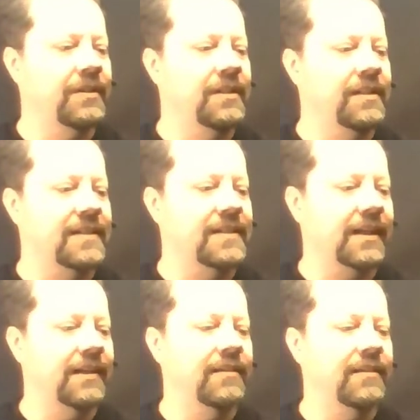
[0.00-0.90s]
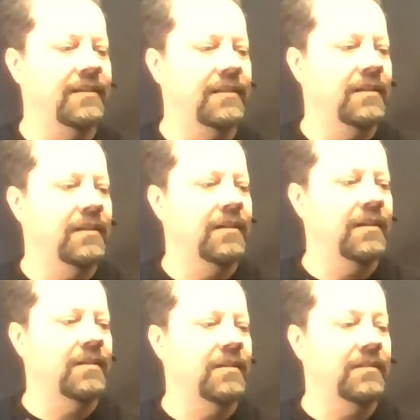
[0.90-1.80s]
The second
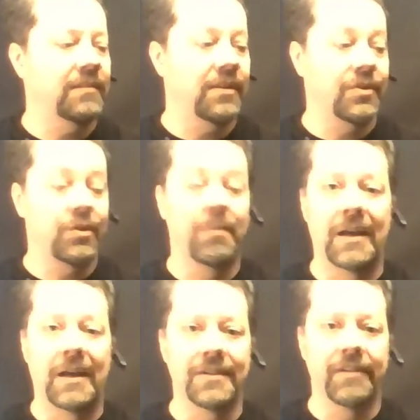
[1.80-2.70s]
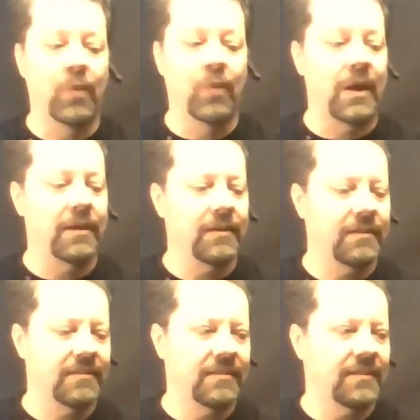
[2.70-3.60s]
goes to a positive 1.
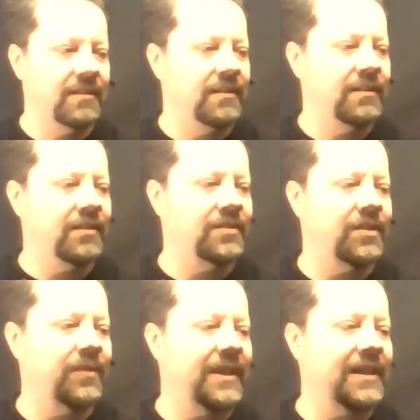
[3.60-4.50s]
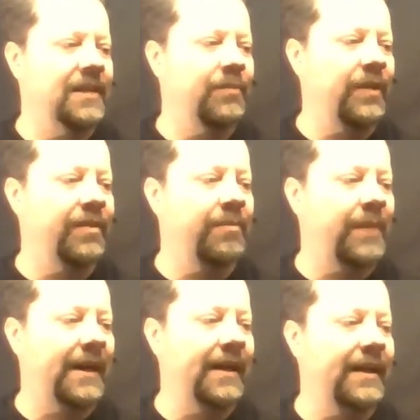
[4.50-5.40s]
So we end up with
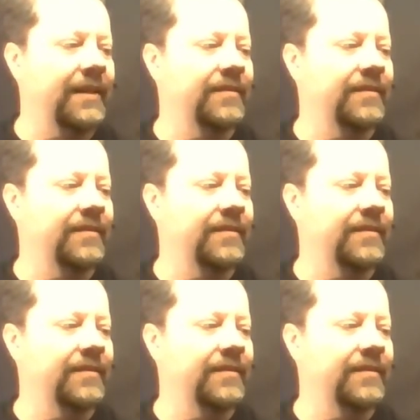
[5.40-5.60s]
pi